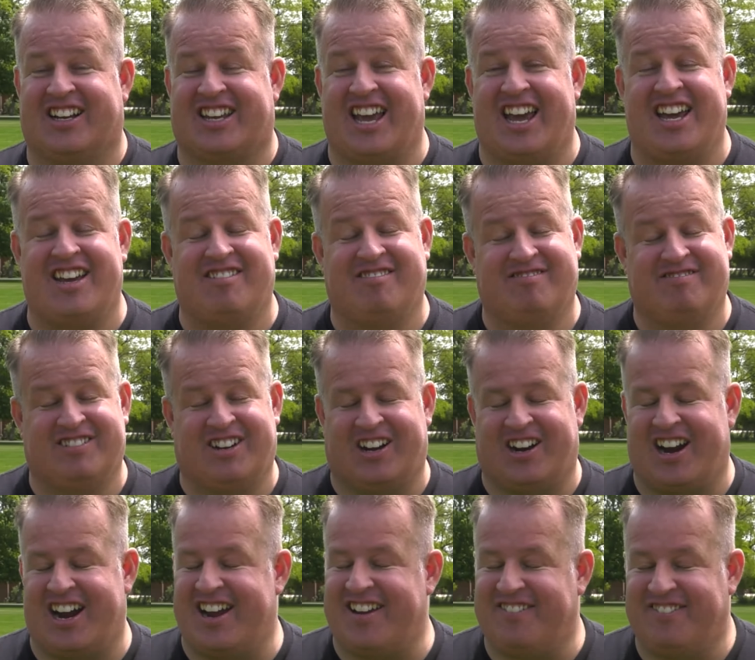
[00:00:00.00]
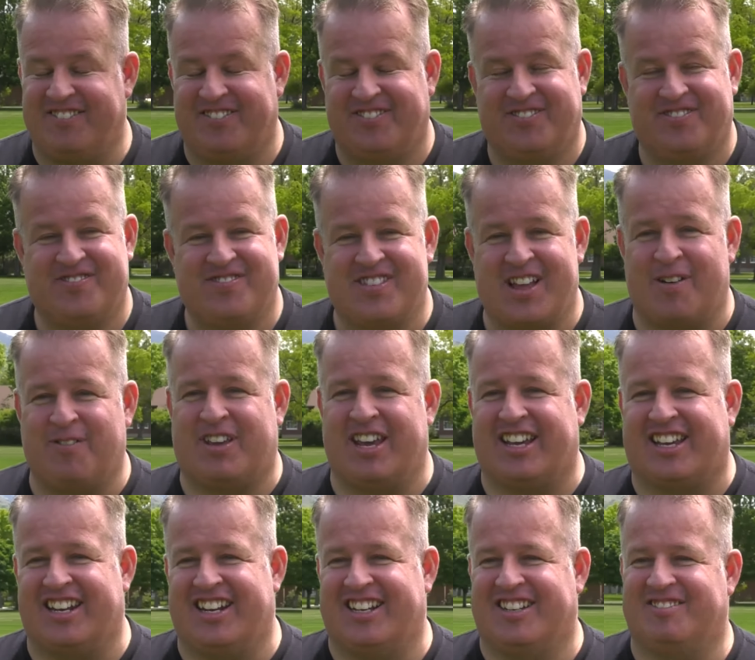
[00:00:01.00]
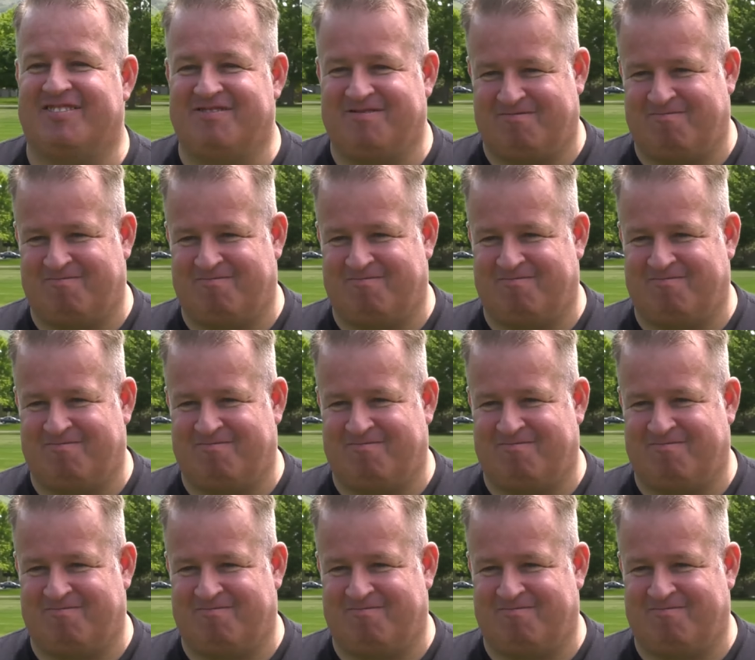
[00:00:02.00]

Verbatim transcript: Okay, all right. Let's do it. I'm kicking it.